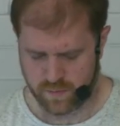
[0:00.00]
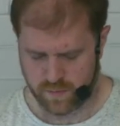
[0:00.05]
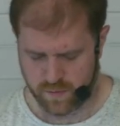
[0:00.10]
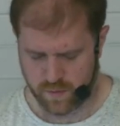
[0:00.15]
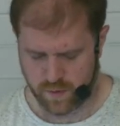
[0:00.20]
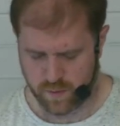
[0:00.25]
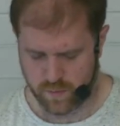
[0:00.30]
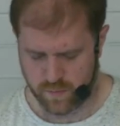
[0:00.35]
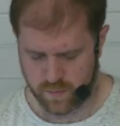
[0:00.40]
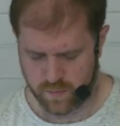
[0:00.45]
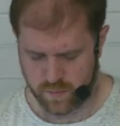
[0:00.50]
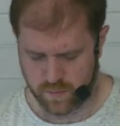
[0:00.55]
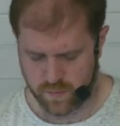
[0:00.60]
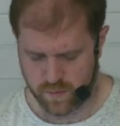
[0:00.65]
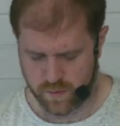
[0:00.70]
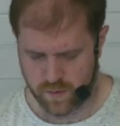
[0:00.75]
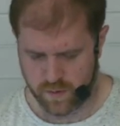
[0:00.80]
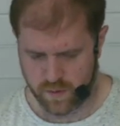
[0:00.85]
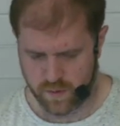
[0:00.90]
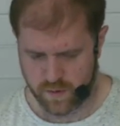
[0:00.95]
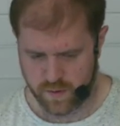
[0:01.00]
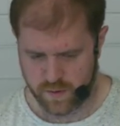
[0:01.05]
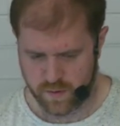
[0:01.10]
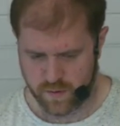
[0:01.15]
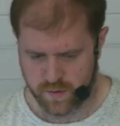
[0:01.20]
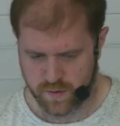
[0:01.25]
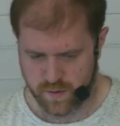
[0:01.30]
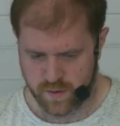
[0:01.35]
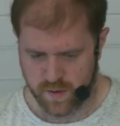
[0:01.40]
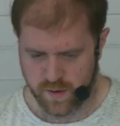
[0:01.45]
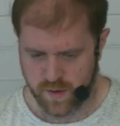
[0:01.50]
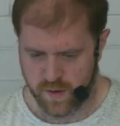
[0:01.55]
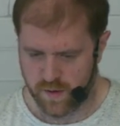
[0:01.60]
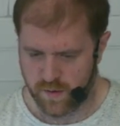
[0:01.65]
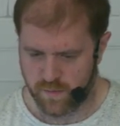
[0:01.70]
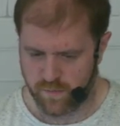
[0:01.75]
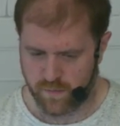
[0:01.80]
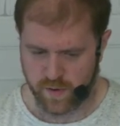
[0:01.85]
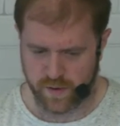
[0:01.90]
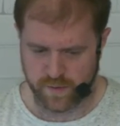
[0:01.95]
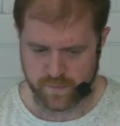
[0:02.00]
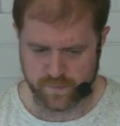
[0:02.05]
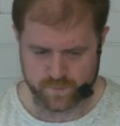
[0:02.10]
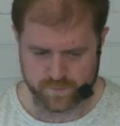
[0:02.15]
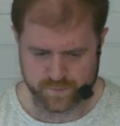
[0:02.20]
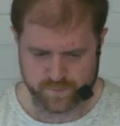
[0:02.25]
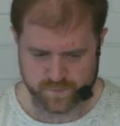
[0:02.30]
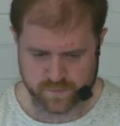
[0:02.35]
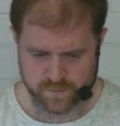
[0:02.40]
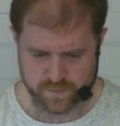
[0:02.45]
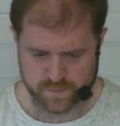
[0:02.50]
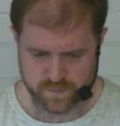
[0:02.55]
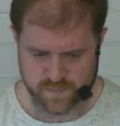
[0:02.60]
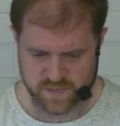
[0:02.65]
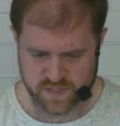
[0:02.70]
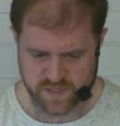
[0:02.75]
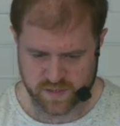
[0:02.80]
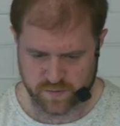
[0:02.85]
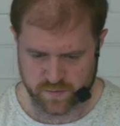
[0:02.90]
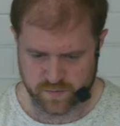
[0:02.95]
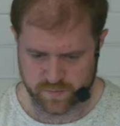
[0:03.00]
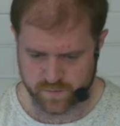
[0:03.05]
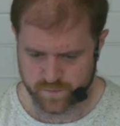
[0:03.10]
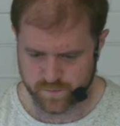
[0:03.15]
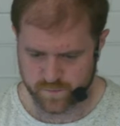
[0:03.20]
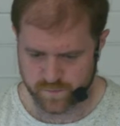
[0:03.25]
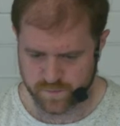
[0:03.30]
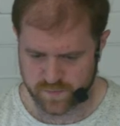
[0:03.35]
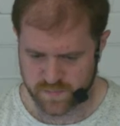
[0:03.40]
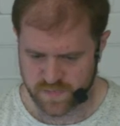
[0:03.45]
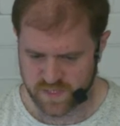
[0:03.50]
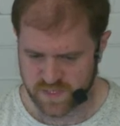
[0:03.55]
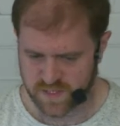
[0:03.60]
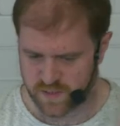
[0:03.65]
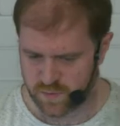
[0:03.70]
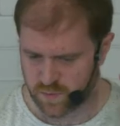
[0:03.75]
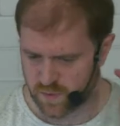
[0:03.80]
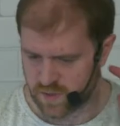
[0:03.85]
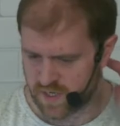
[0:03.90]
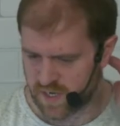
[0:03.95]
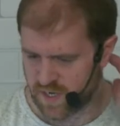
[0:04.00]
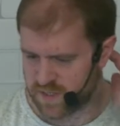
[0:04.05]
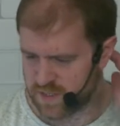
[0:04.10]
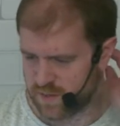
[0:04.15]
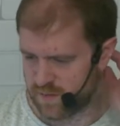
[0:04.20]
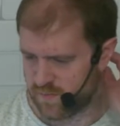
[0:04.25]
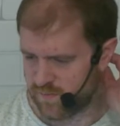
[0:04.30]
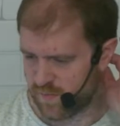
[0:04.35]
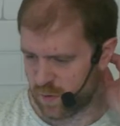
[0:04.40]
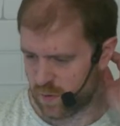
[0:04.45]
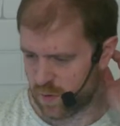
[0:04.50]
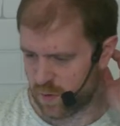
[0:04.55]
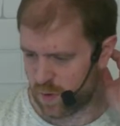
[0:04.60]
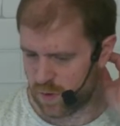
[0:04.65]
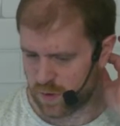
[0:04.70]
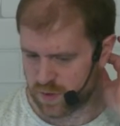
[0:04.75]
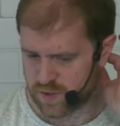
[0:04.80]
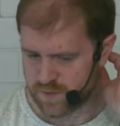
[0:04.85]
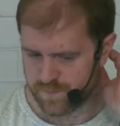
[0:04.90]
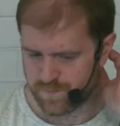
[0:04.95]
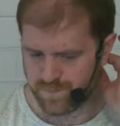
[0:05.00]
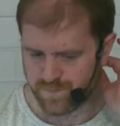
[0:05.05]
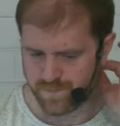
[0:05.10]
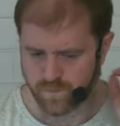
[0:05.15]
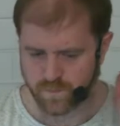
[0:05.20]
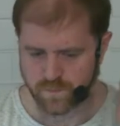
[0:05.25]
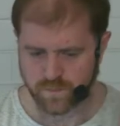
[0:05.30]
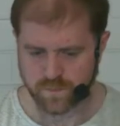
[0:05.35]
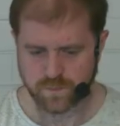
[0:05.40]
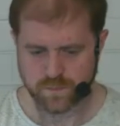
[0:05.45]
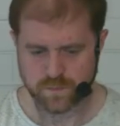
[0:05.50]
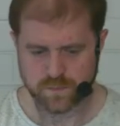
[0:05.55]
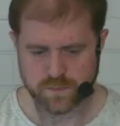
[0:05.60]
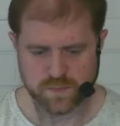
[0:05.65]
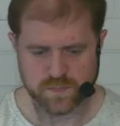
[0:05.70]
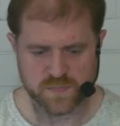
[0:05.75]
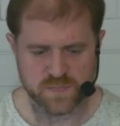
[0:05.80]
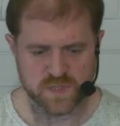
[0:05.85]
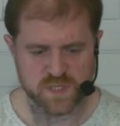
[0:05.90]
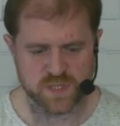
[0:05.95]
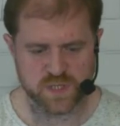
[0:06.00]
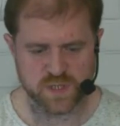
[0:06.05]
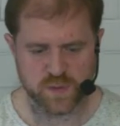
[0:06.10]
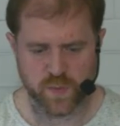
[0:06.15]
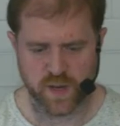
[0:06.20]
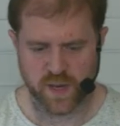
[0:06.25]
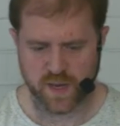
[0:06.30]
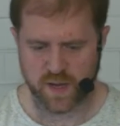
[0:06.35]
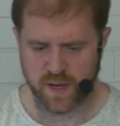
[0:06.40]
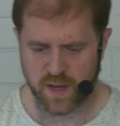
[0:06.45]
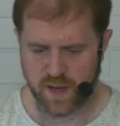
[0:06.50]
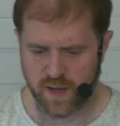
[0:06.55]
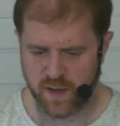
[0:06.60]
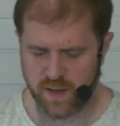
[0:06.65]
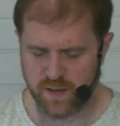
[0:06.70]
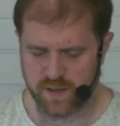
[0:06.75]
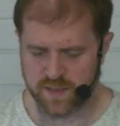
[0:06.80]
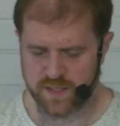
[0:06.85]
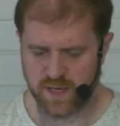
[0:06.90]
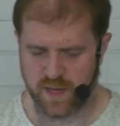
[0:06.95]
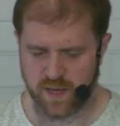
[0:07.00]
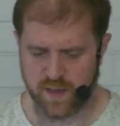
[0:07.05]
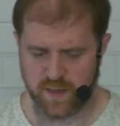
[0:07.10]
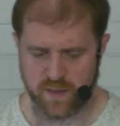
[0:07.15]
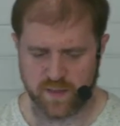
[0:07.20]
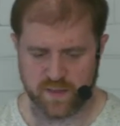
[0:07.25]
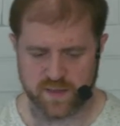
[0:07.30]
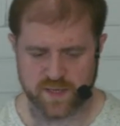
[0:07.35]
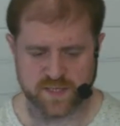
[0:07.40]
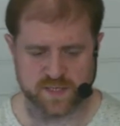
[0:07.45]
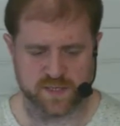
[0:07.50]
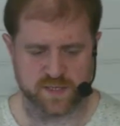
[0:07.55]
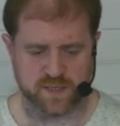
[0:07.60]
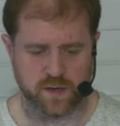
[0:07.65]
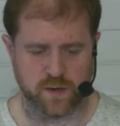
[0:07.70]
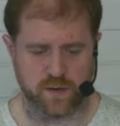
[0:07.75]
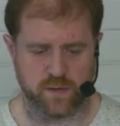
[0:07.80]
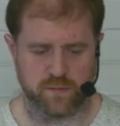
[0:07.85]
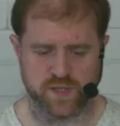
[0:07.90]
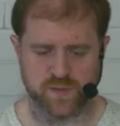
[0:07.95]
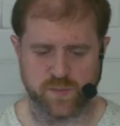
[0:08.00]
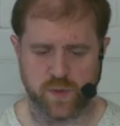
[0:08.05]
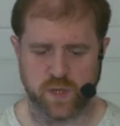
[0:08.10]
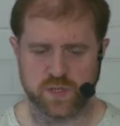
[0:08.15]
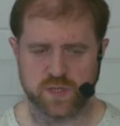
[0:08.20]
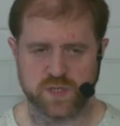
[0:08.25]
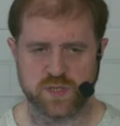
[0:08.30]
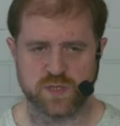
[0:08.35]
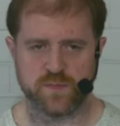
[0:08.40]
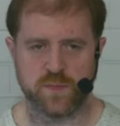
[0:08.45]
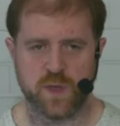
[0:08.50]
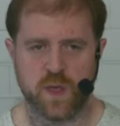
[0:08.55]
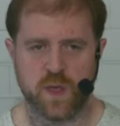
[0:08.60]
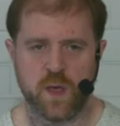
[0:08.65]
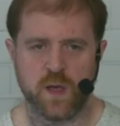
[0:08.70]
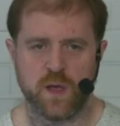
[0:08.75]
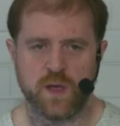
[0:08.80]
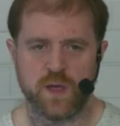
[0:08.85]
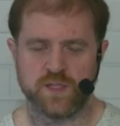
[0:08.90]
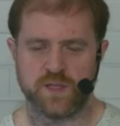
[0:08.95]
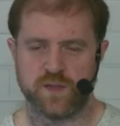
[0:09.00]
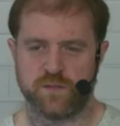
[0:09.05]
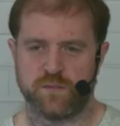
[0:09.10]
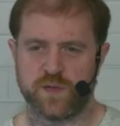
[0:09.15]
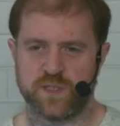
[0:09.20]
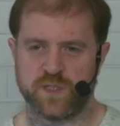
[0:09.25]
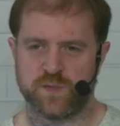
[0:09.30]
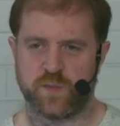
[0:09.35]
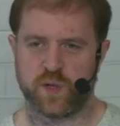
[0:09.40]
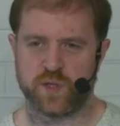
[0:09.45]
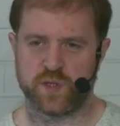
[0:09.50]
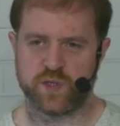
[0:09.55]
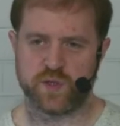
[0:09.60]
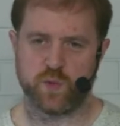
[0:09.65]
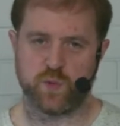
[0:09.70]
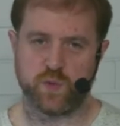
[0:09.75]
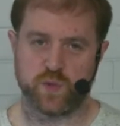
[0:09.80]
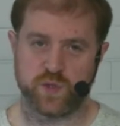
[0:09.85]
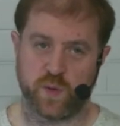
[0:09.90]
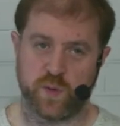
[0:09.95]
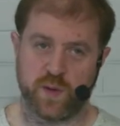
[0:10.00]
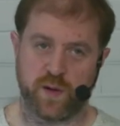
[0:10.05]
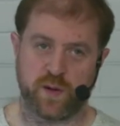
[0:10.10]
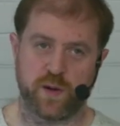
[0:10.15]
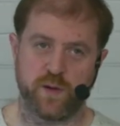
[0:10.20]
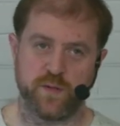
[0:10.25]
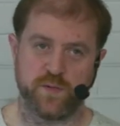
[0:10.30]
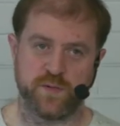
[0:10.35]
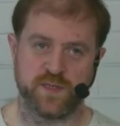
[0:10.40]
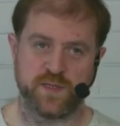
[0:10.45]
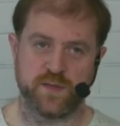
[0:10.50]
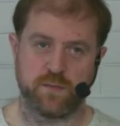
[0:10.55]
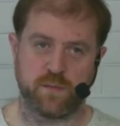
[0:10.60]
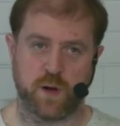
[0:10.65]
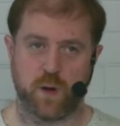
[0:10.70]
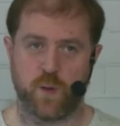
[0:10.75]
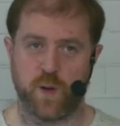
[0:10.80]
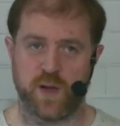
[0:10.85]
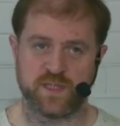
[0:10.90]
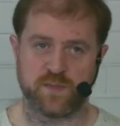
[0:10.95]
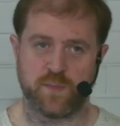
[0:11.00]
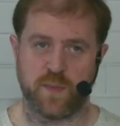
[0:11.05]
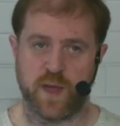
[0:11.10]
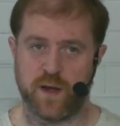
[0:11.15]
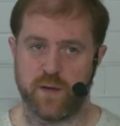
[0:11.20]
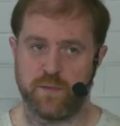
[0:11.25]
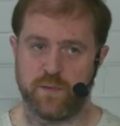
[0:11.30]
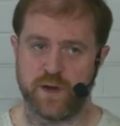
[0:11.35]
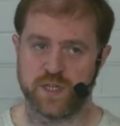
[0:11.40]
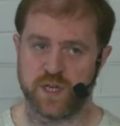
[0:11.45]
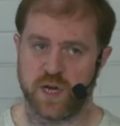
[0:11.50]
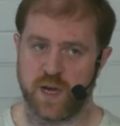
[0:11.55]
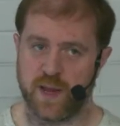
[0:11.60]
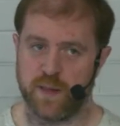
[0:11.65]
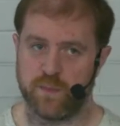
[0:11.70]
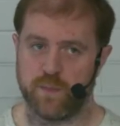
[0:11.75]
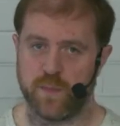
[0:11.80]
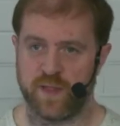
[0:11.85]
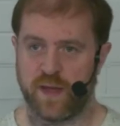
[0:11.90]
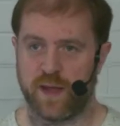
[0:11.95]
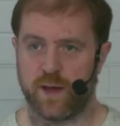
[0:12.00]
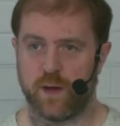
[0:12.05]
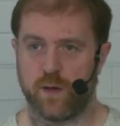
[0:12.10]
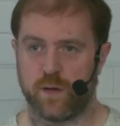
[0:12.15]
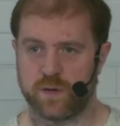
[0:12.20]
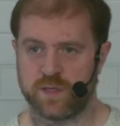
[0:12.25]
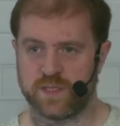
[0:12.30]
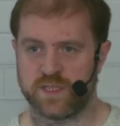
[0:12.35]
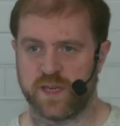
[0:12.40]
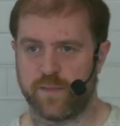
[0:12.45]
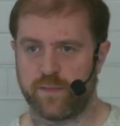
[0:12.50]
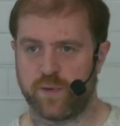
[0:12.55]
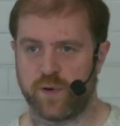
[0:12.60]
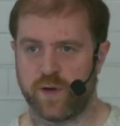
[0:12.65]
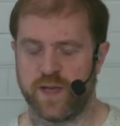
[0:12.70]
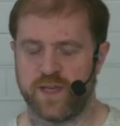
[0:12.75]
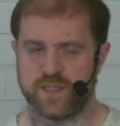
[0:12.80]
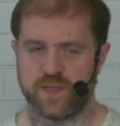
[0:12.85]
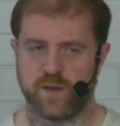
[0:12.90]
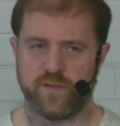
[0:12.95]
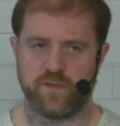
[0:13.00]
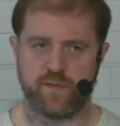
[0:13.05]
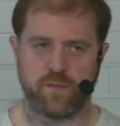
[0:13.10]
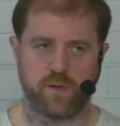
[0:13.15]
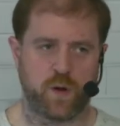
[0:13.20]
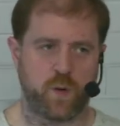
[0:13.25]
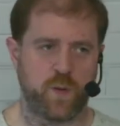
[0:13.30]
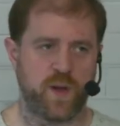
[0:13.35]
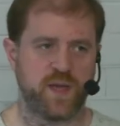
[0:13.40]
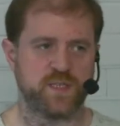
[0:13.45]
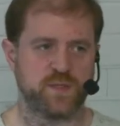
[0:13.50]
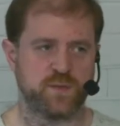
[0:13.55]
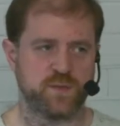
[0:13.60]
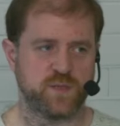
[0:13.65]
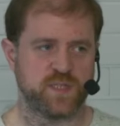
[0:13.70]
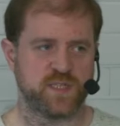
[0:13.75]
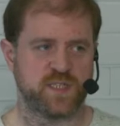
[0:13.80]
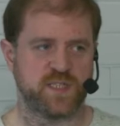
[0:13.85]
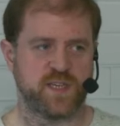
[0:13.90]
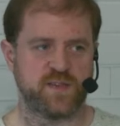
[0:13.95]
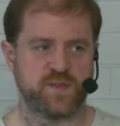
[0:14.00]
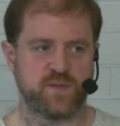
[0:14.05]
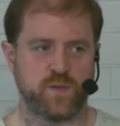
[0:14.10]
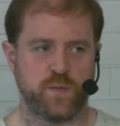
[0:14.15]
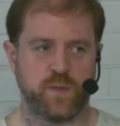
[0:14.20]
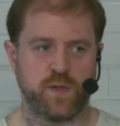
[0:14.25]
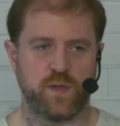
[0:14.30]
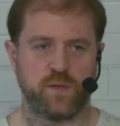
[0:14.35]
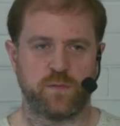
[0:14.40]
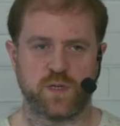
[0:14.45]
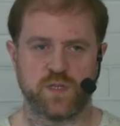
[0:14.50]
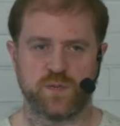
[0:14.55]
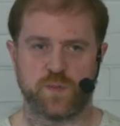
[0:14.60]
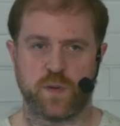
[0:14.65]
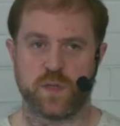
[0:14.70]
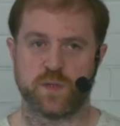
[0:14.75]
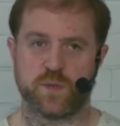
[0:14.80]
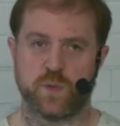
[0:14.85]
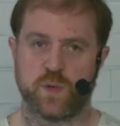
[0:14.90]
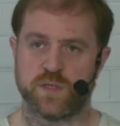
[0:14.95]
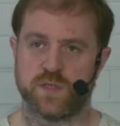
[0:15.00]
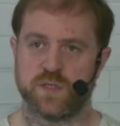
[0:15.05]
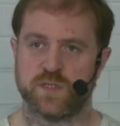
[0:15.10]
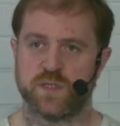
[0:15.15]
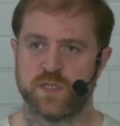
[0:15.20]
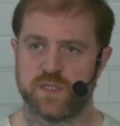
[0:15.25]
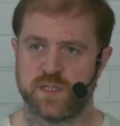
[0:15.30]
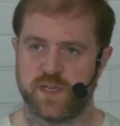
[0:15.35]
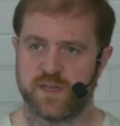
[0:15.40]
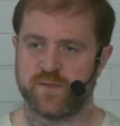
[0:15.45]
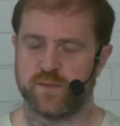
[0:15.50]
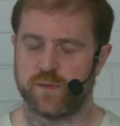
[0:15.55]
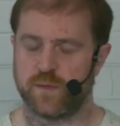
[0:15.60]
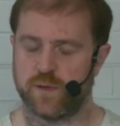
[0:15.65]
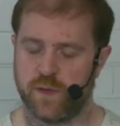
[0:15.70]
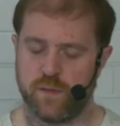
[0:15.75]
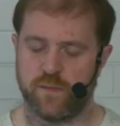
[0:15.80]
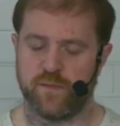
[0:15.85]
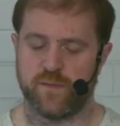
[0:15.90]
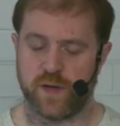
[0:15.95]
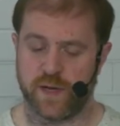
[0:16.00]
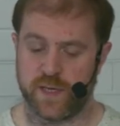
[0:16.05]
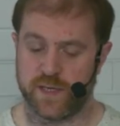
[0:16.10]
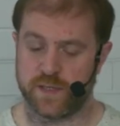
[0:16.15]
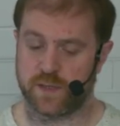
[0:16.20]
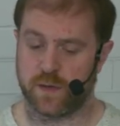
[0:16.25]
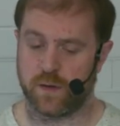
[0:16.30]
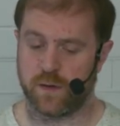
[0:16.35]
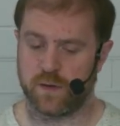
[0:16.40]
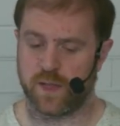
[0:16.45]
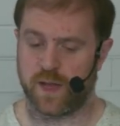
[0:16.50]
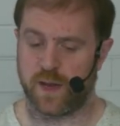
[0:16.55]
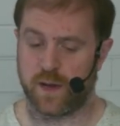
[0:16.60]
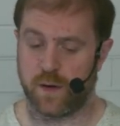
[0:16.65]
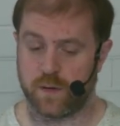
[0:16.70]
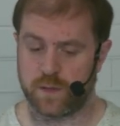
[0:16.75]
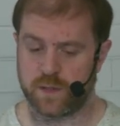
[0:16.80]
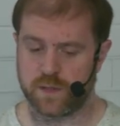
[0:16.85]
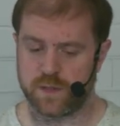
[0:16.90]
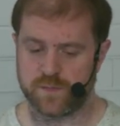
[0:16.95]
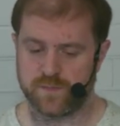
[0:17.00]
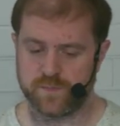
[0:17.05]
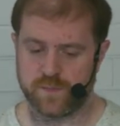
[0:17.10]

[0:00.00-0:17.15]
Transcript: Nope. Right. So this is all the data that Vault logs. So we can see here that this is a response. So the response also includes the request made originally, but they're logged separately. So if a request was successful but the response wasn't successful, you've at least got that logged.